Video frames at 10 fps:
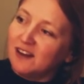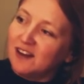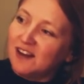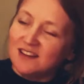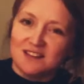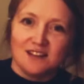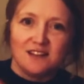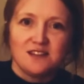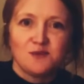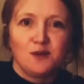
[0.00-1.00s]
And
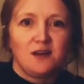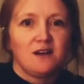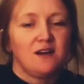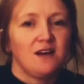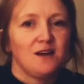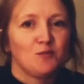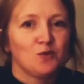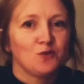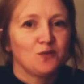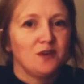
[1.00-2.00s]
this week I am
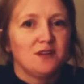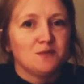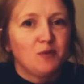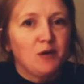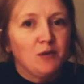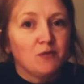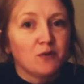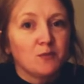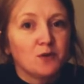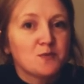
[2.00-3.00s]
going to read a poem
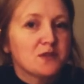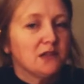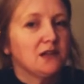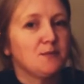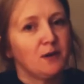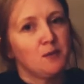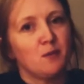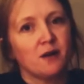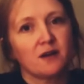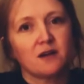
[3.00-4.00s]
from Lobster about
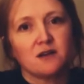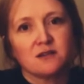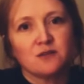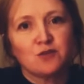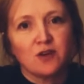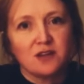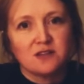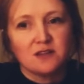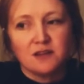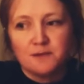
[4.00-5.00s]
my cousin
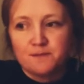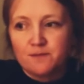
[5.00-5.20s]
Tracy.